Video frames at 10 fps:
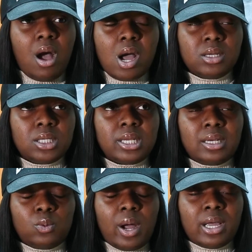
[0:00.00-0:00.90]

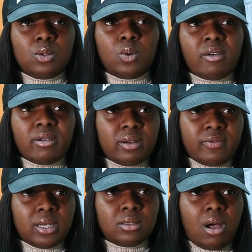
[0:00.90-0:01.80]
Understand why you are an
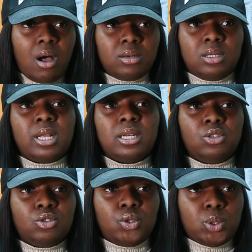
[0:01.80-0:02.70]
offender. Understand
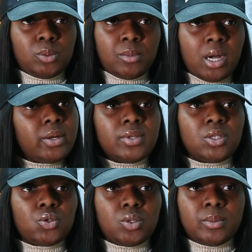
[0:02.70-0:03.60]
your trauma, if it's
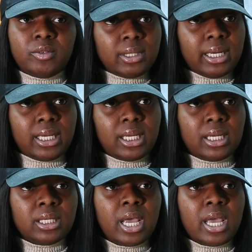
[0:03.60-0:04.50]
trauma
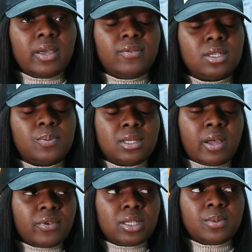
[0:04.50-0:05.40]
related, if it's
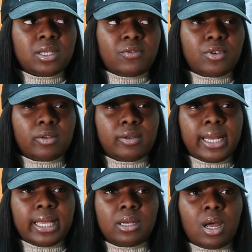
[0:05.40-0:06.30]
something specific
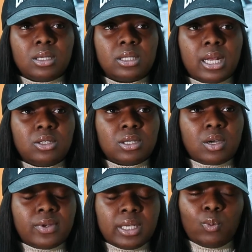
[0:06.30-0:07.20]
related. Understand
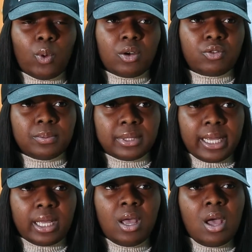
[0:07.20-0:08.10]
yourself and then work from
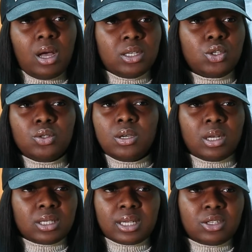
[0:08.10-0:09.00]
there. Until you
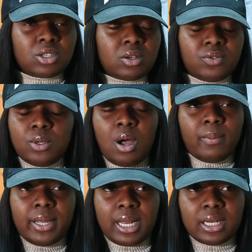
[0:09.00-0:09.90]
understand yourself, you can't
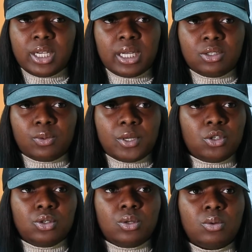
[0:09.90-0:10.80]
make that change
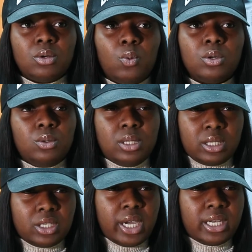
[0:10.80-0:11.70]
because you don't know what you need
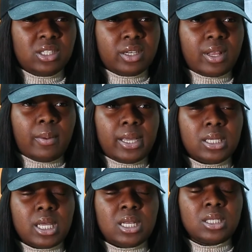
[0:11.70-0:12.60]
to change, if that makes
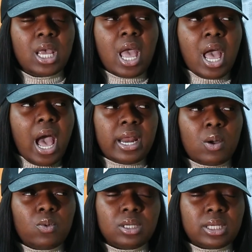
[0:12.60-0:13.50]
sense. And I
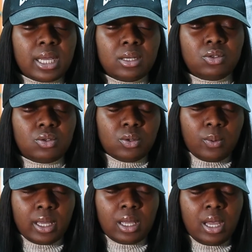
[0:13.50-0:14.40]
would say do
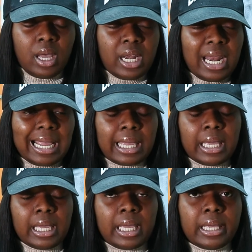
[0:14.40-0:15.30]
it. Like,
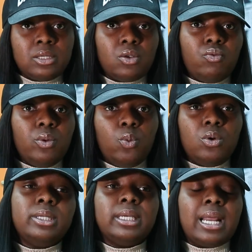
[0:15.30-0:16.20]
it is
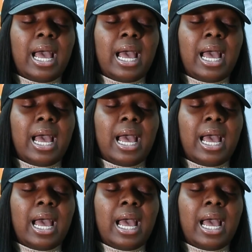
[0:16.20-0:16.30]
rewarding.